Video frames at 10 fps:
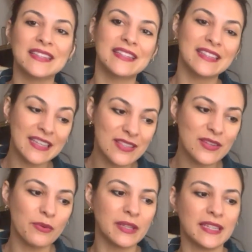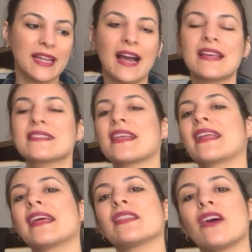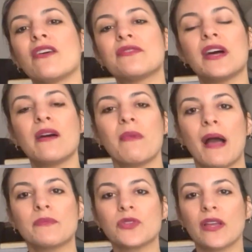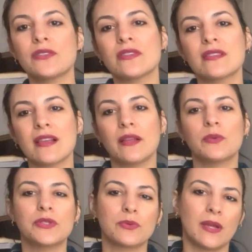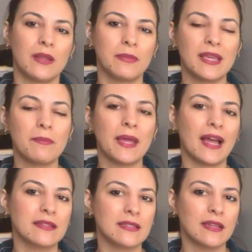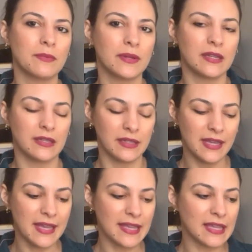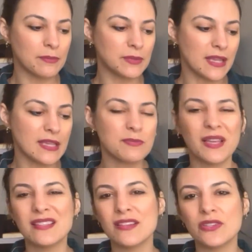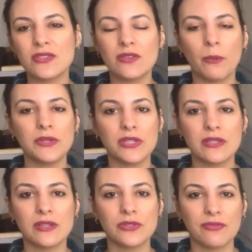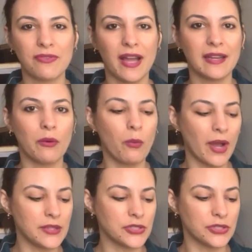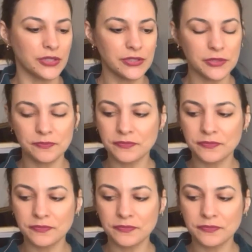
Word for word: these are really nice and i love them i'm trying to decide which one i'm keeping i think i'm gonna keep this because it's just so much easier to find a white shirt